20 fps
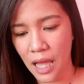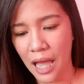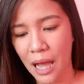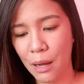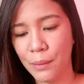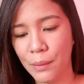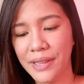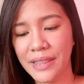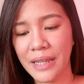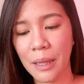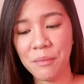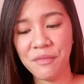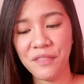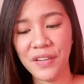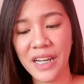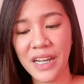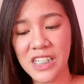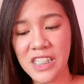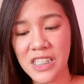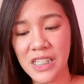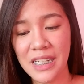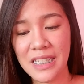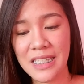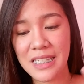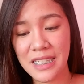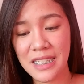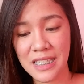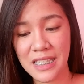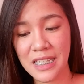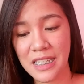A one-time financial
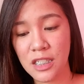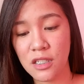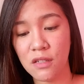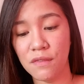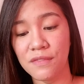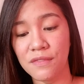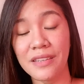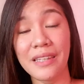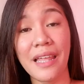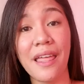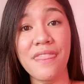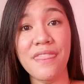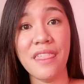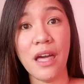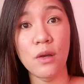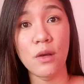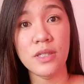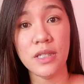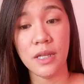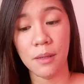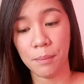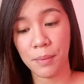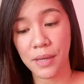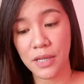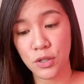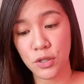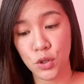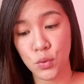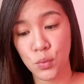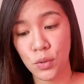assistance of 10,000
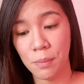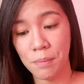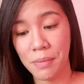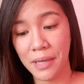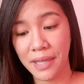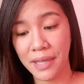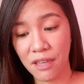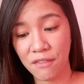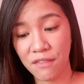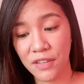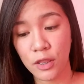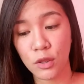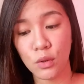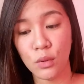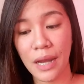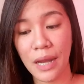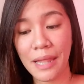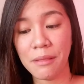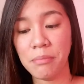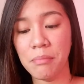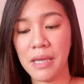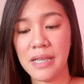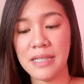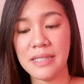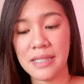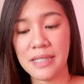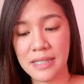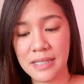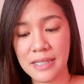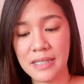pesos will be given to
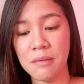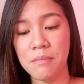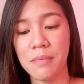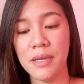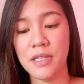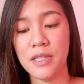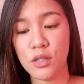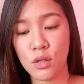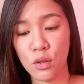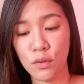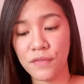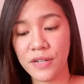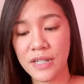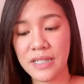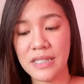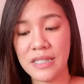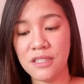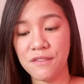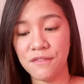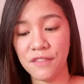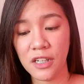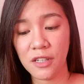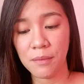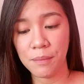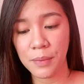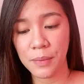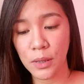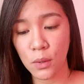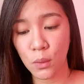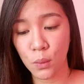land-based and sea-based overseas
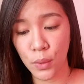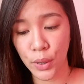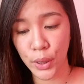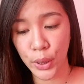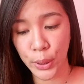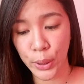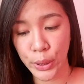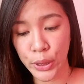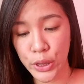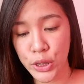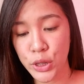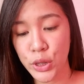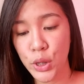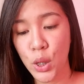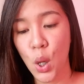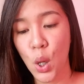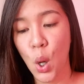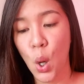Filipino workers